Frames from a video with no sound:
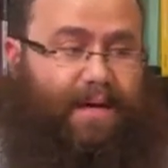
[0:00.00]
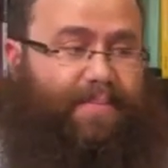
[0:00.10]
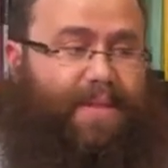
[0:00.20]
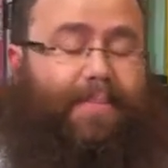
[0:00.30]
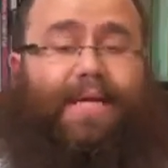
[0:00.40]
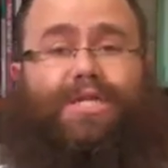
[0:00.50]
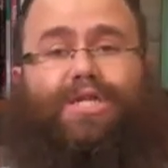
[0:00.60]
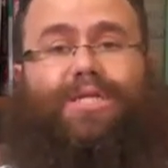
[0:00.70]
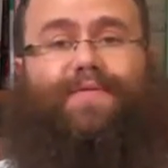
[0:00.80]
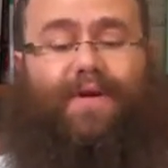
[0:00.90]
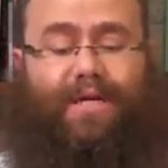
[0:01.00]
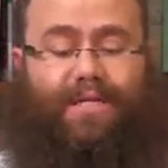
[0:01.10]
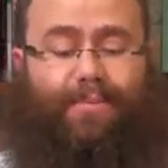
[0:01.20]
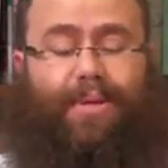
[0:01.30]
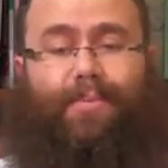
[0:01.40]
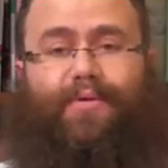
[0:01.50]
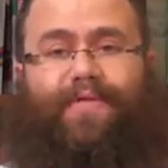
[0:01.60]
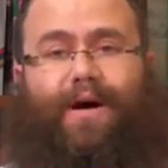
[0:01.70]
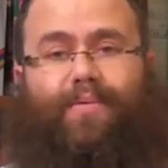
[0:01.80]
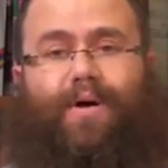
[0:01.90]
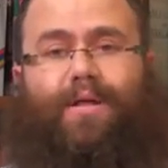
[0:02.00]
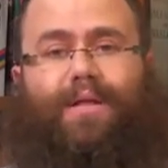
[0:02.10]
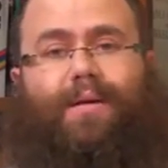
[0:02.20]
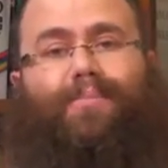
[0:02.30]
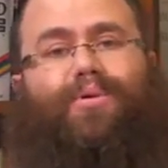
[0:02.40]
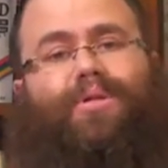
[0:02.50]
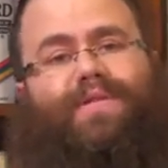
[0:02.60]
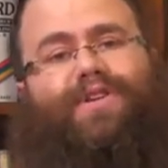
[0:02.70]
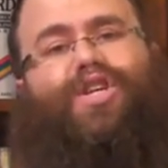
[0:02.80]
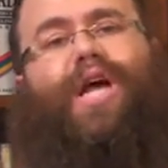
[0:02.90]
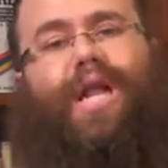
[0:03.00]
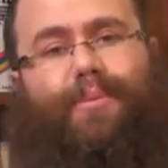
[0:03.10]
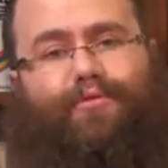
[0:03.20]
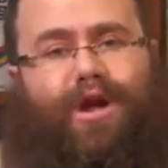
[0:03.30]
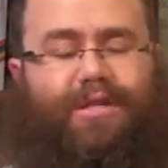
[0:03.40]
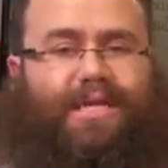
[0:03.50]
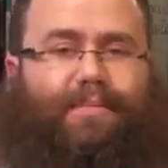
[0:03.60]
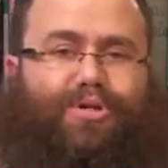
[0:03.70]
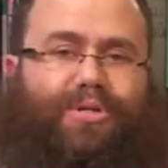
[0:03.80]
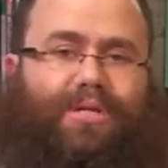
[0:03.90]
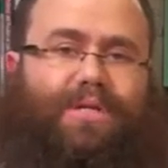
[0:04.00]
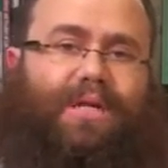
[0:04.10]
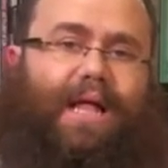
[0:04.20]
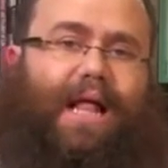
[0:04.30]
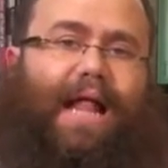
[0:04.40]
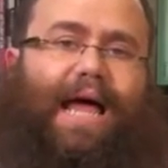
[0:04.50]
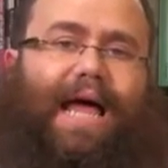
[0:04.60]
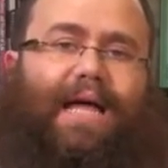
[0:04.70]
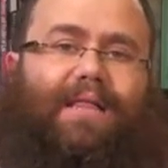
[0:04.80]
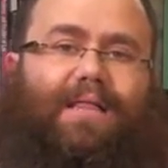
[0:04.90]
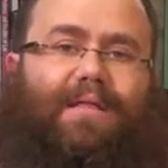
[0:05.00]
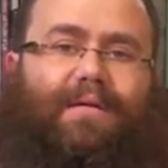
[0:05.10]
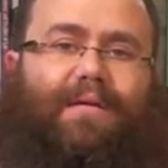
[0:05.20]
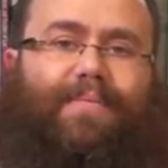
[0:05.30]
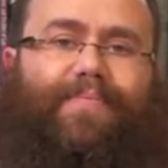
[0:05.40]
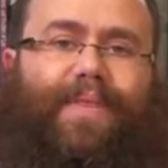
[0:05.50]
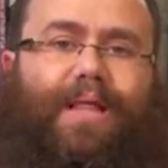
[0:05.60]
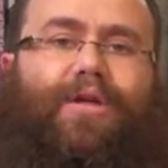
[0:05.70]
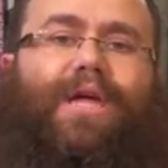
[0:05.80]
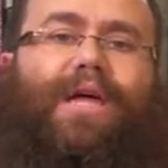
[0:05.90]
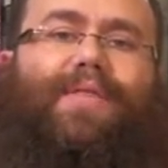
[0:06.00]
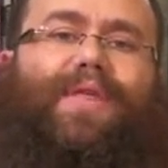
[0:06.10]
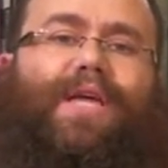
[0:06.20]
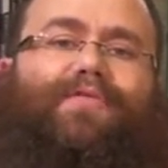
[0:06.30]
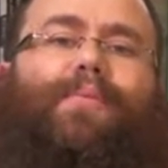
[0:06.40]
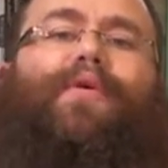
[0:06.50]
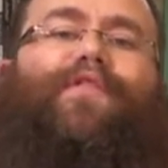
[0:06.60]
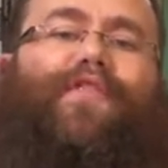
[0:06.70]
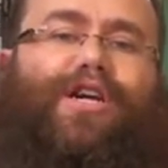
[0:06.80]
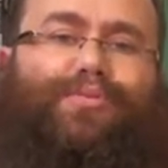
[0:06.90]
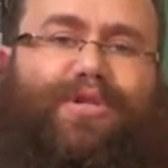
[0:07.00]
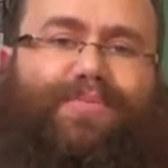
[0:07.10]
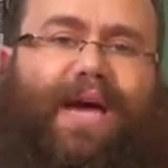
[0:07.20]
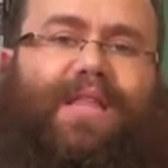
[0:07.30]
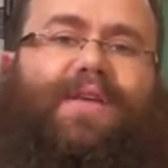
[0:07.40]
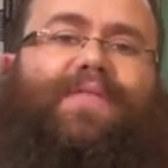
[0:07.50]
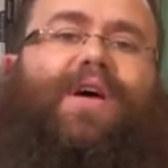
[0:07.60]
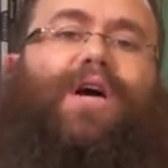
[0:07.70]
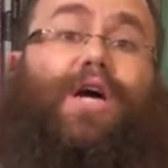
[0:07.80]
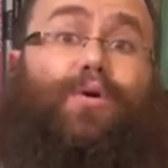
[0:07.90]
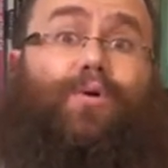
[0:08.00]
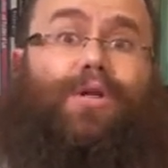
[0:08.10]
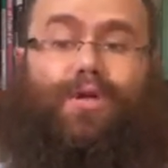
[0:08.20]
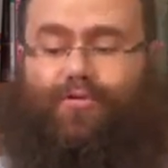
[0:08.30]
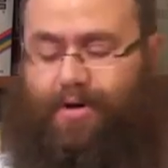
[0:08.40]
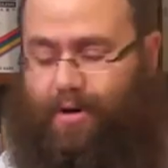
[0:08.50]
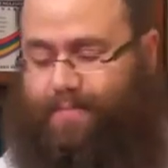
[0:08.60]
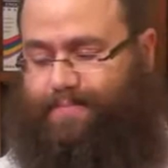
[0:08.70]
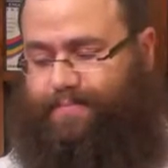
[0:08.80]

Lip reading: But the message is a very simple and profound one, the importance of shedding preconceptions and looking at things from a fresh perspective in order to grow.